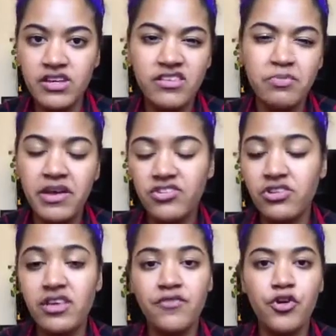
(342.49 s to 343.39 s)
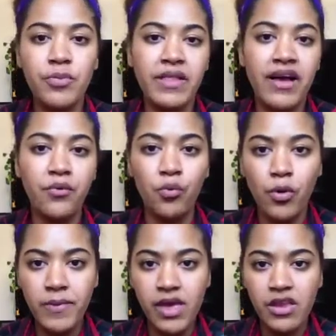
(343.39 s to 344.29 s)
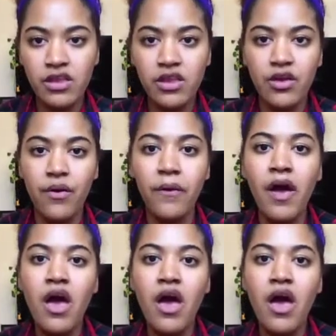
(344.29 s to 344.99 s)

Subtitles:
especially if you're a Black woman. You know,